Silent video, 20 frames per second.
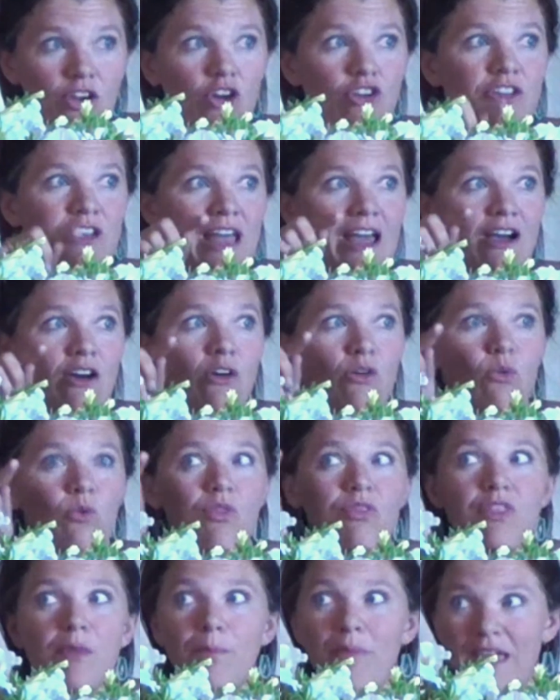are now
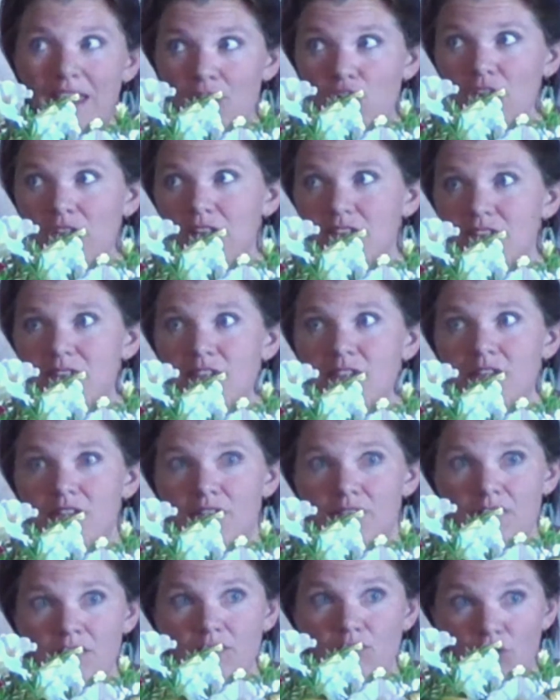the parents
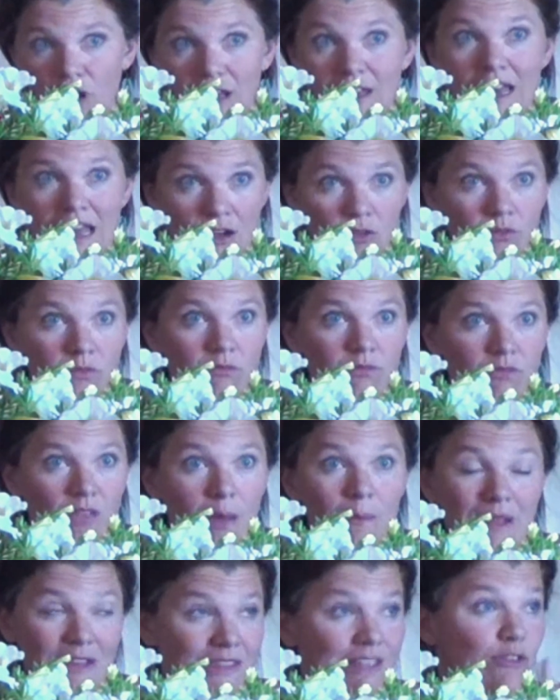right now. I
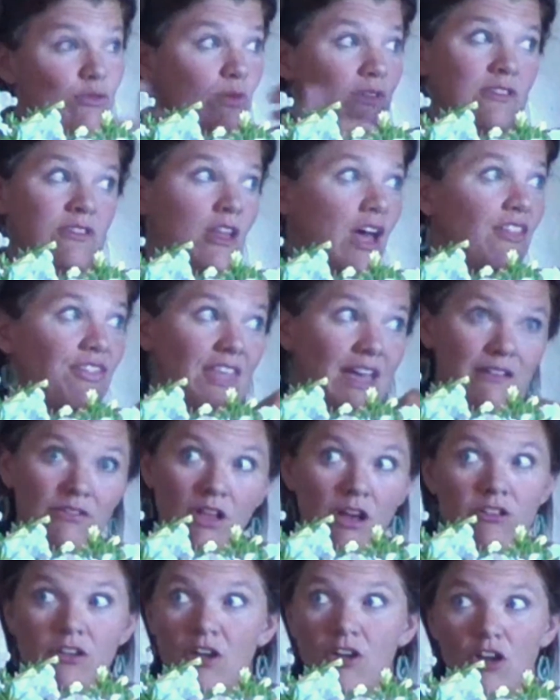mean, this was not that
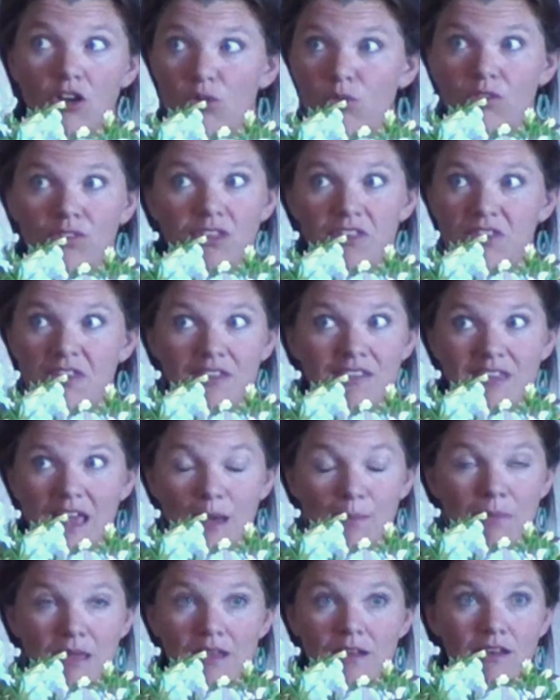long ago that this
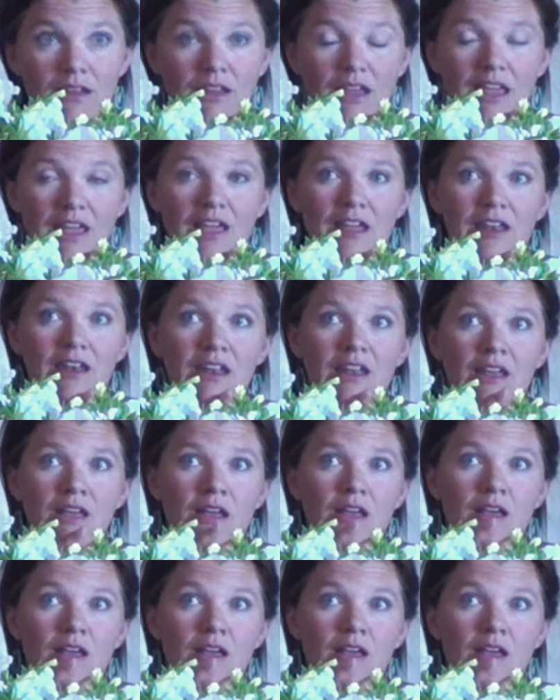happened. And,